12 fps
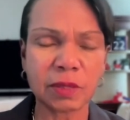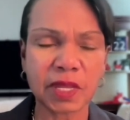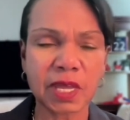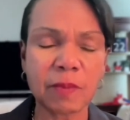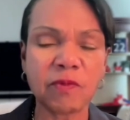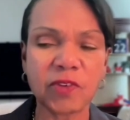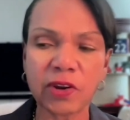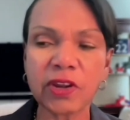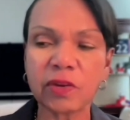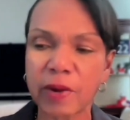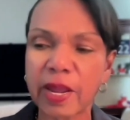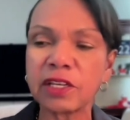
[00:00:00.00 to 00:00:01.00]
to become
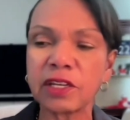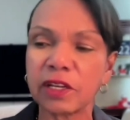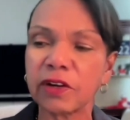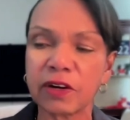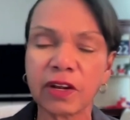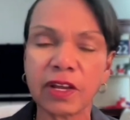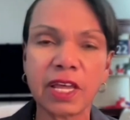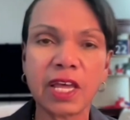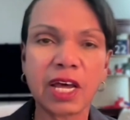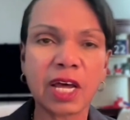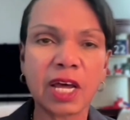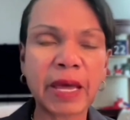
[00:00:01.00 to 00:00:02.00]
very granular
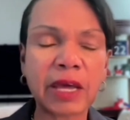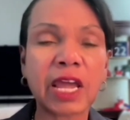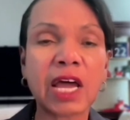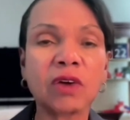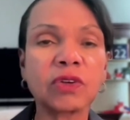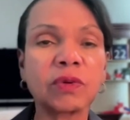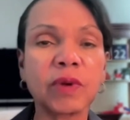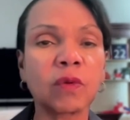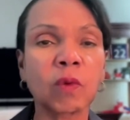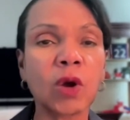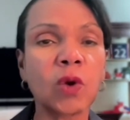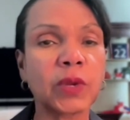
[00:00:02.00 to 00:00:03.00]
about how to
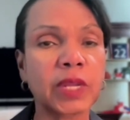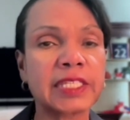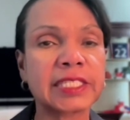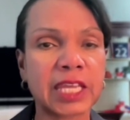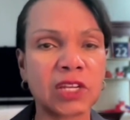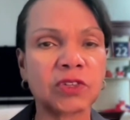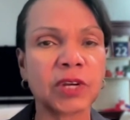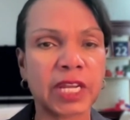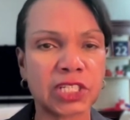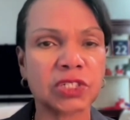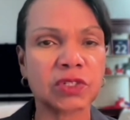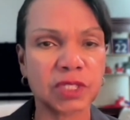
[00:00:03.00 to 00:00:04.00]
erode his
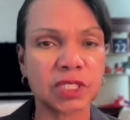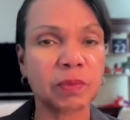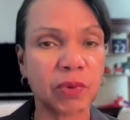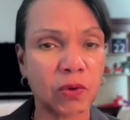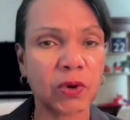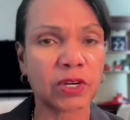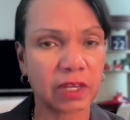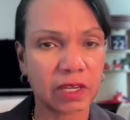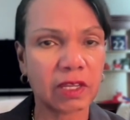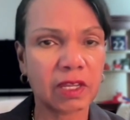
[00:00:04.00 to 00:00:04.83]
international support.